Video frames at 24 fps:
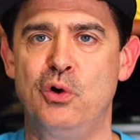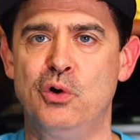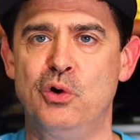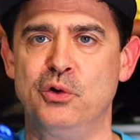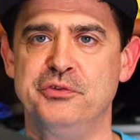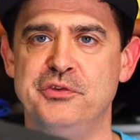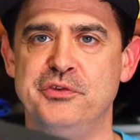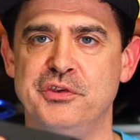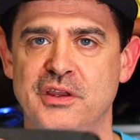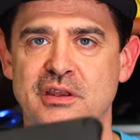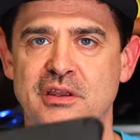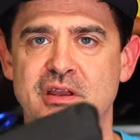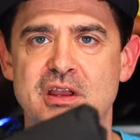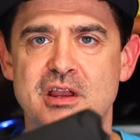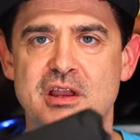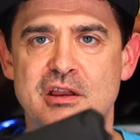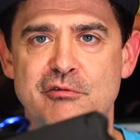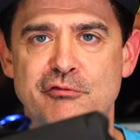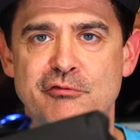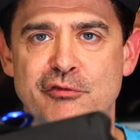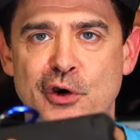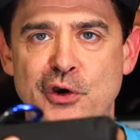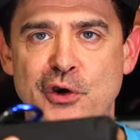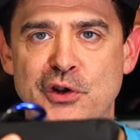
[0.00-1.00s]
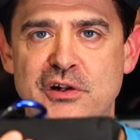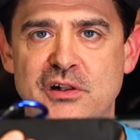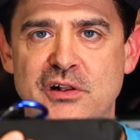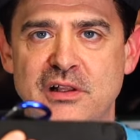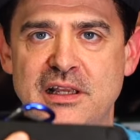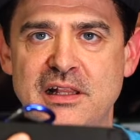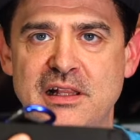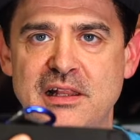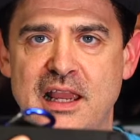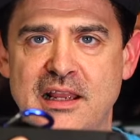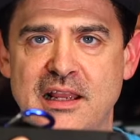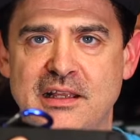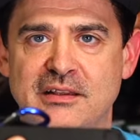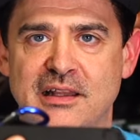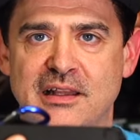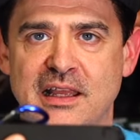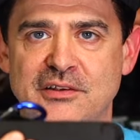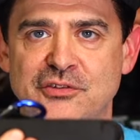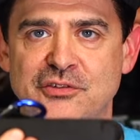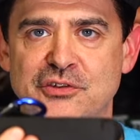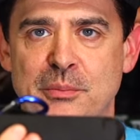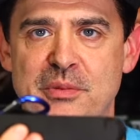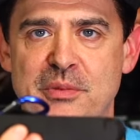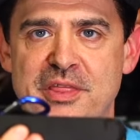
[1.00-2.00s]
It holds it vertically
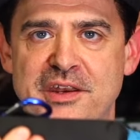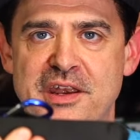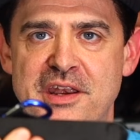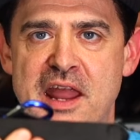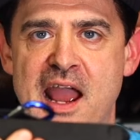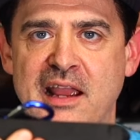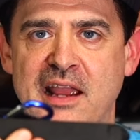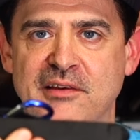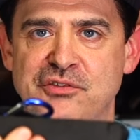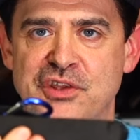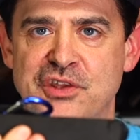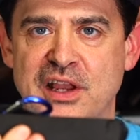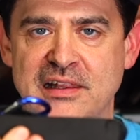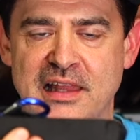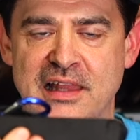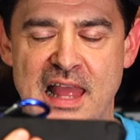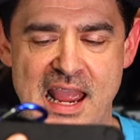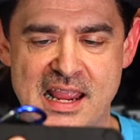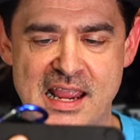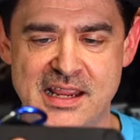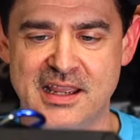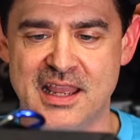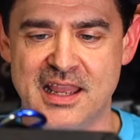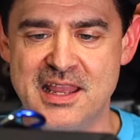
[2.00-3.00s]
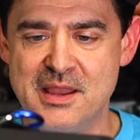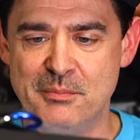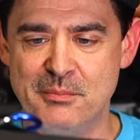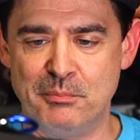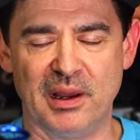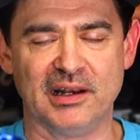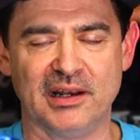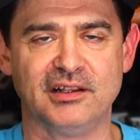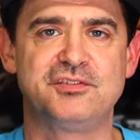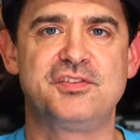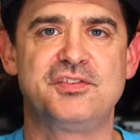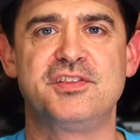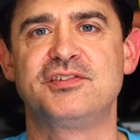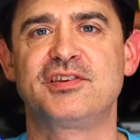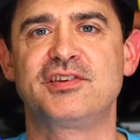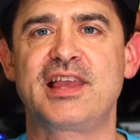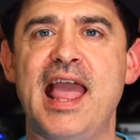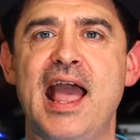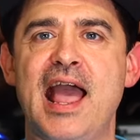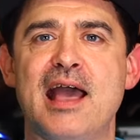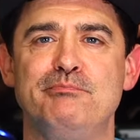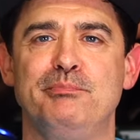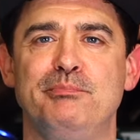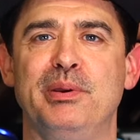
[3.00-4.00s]
like some of the knives I like, but it's the
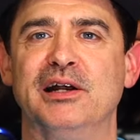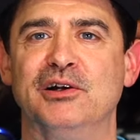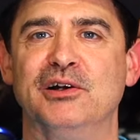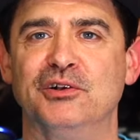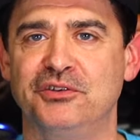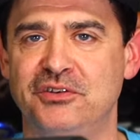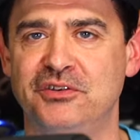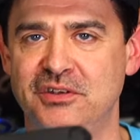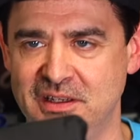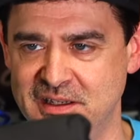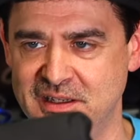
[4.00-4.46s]
Scat Belt.